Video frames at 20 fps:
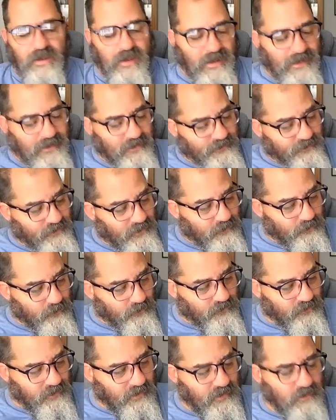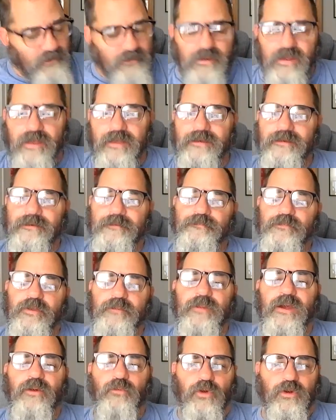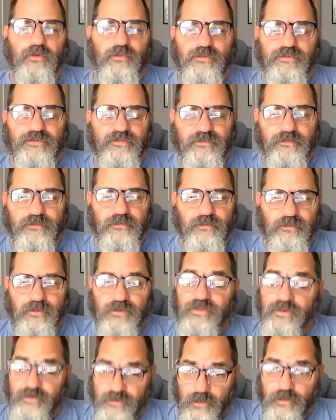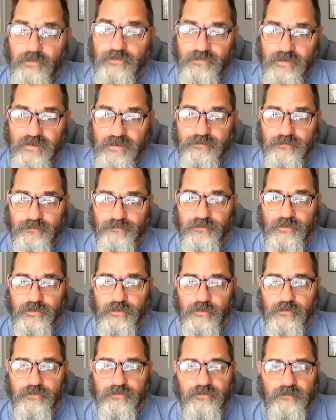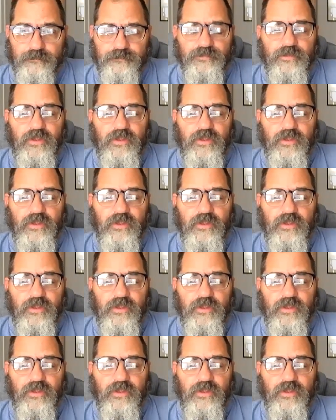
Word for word: Uh, it's interesting um, in my work with with adult sex offenders.